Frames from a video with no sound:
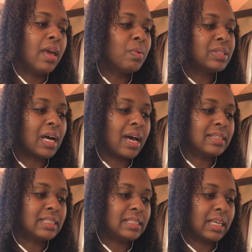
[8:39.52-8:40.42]
It was hot
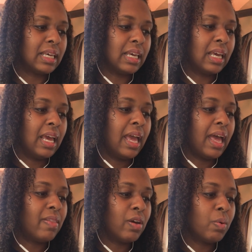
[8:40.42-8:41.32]
and sticky,
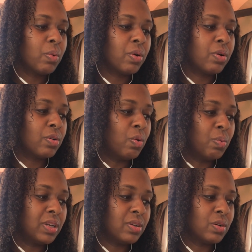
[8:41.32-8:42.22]
and there were no
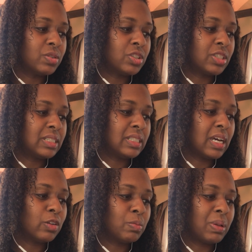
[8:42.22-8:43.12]
windows, just
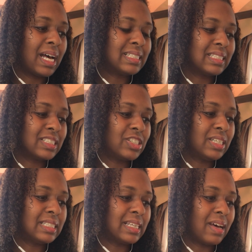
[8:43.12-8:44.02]
yellowed plastic
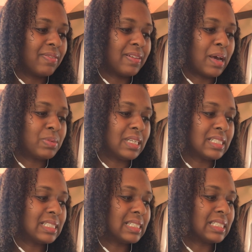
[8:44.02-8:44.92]
sheets that flapped
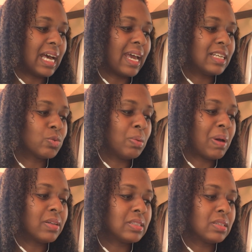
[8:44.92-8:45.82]
against the side as we
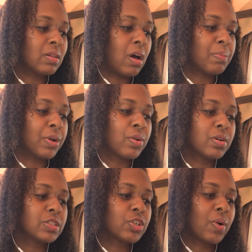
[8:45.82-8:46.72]
bounced along
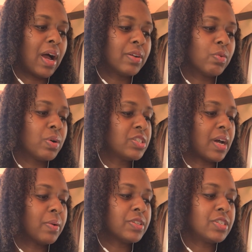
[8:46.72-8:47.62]
Mangora's crowded
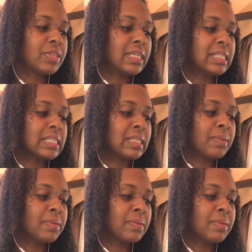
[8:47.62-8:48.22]
rush-hour streets.